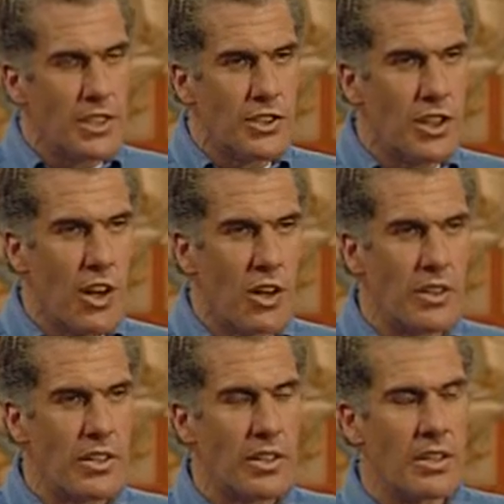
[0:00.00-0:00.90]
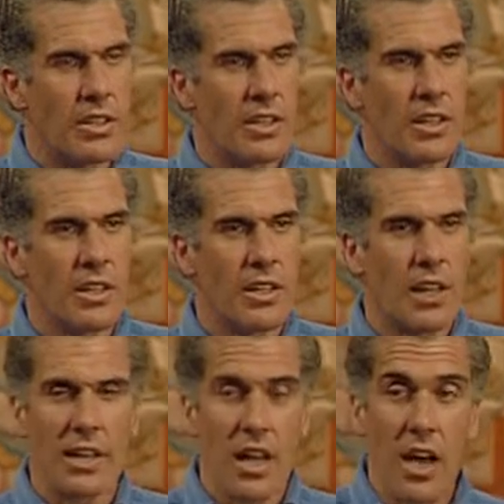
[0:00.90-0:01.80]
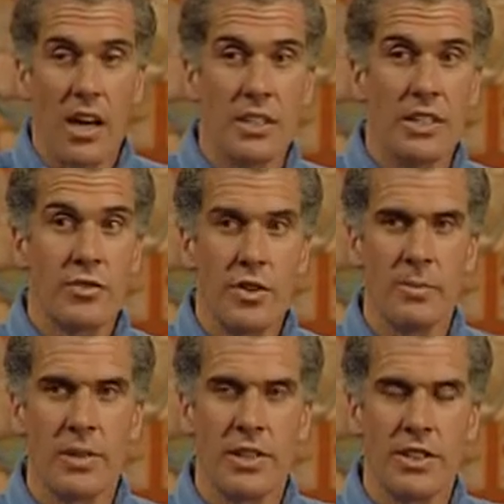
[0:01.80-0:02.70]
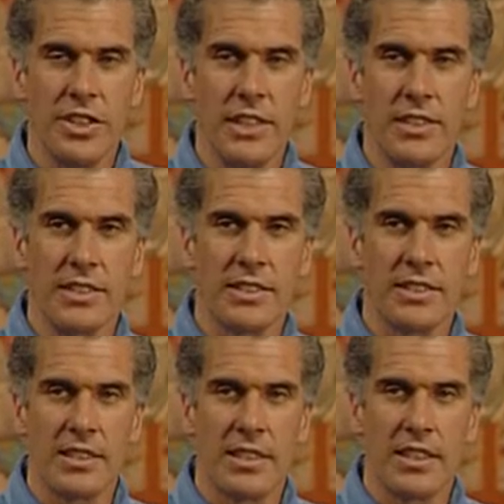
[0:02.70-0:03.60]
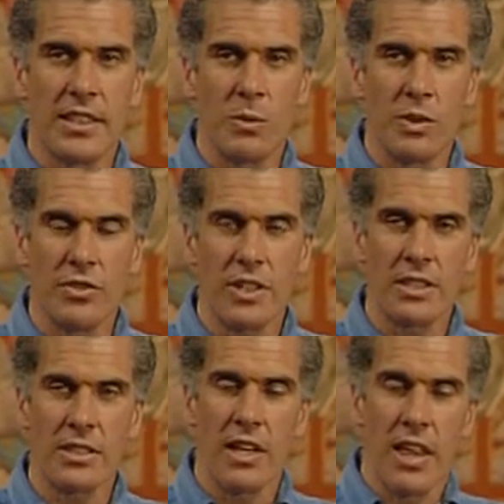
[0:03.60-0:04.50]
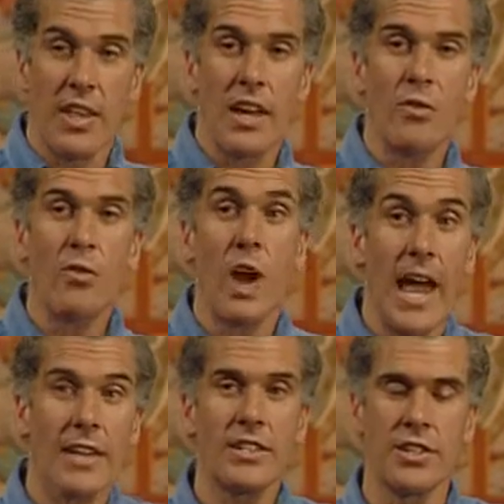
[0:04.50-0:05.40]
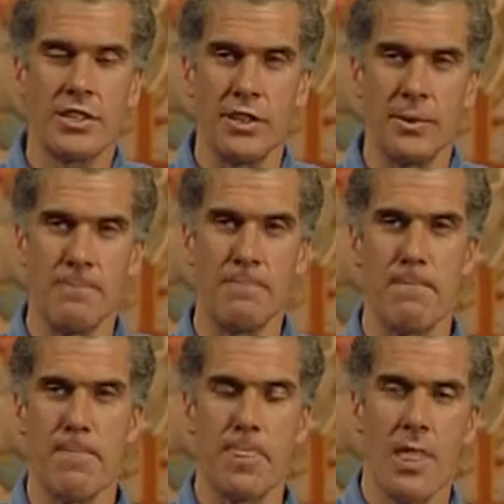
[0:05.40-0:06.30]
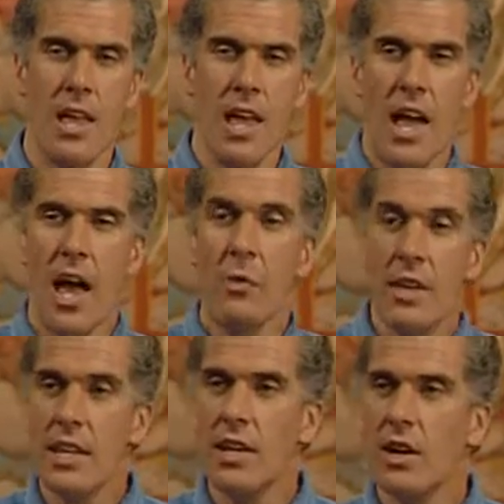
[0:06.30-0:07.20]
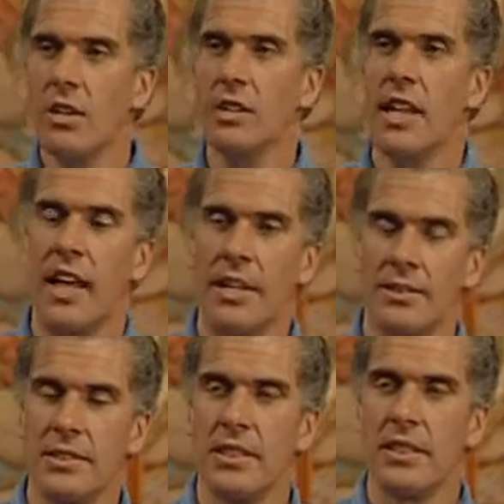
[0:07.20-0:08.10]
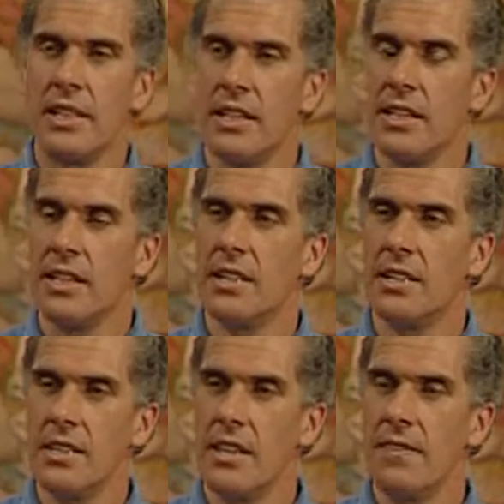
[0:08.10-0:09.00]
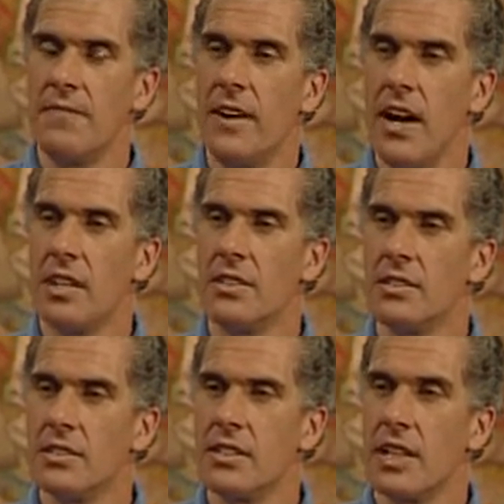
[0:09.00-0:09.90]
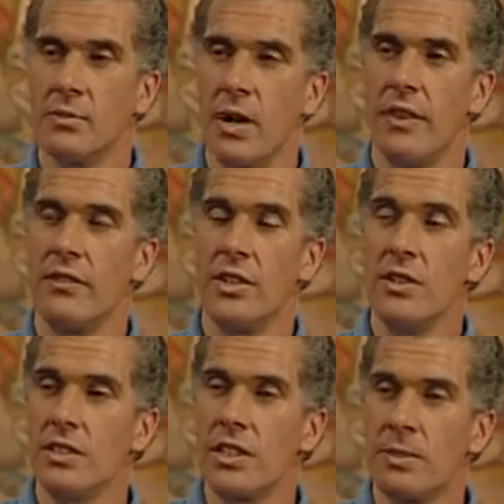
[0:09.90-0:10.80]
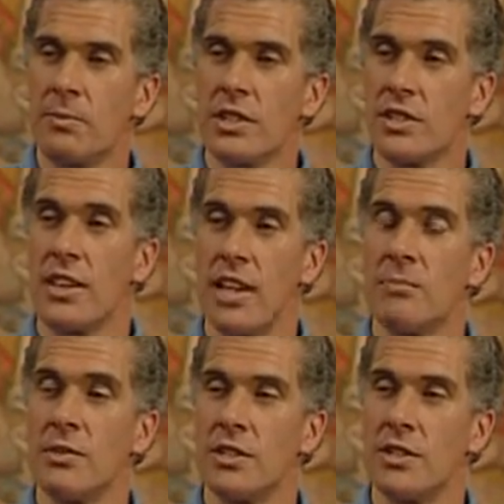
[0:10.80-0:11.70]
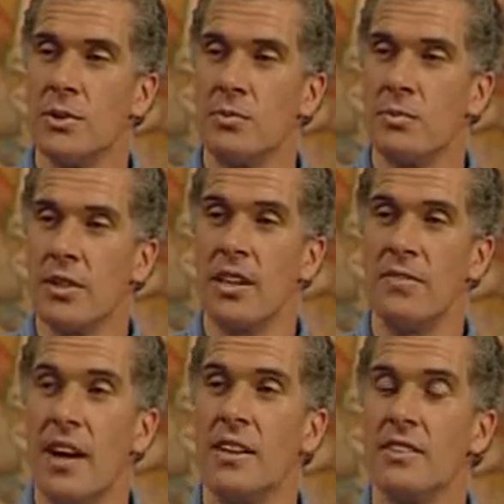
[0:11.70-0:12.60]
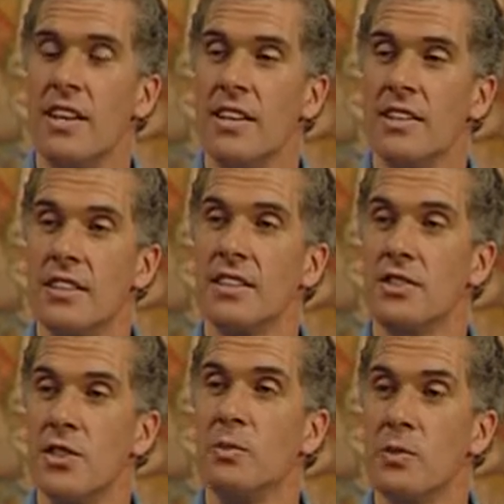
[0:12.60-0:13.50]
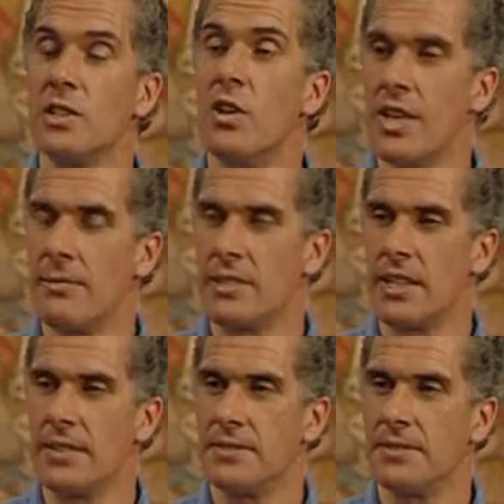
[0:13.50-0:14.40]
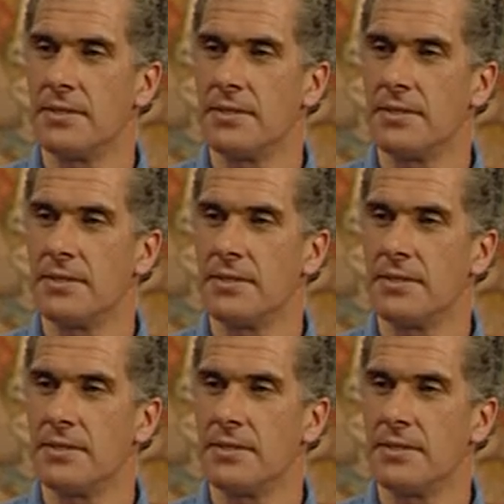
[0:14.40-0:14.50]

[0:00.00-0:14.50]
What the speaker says: and John had heard this rumor that Jesus was risen, they ran to the tomb. And when they got there, they found, that's why I haven't used the expression the empty tomb, they found that the tomb was not empty.